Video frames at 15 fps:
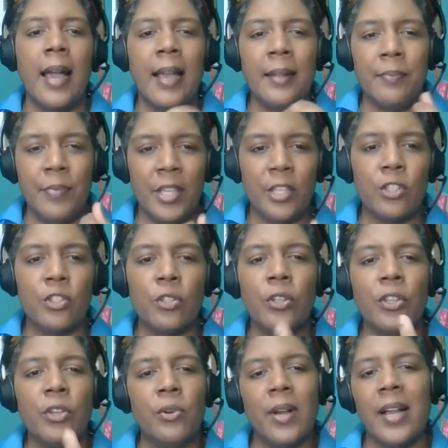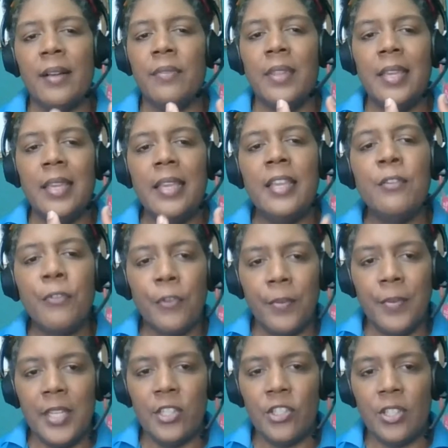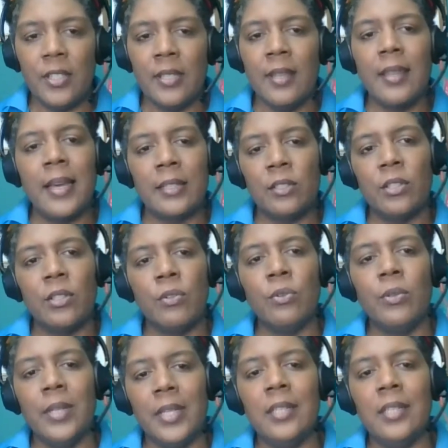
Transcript: and make sure you have the information that could go